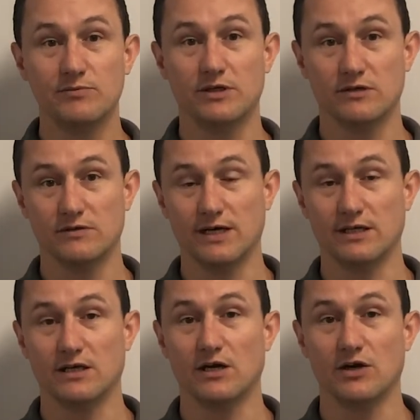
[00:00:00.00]
because of
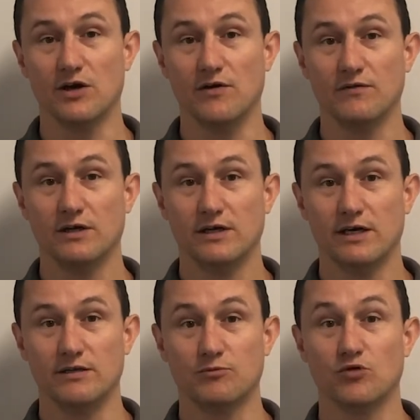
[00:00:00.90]
that duck curve,
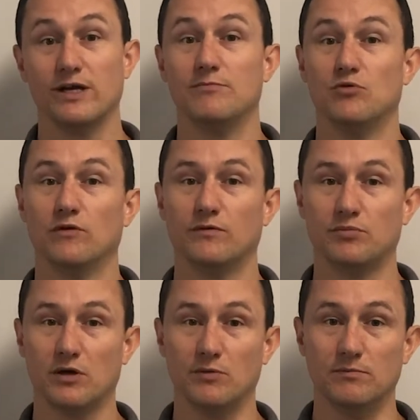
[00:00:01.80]
it's creating more of a
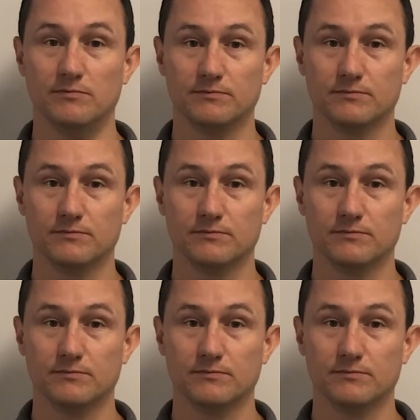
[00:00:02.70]
problem.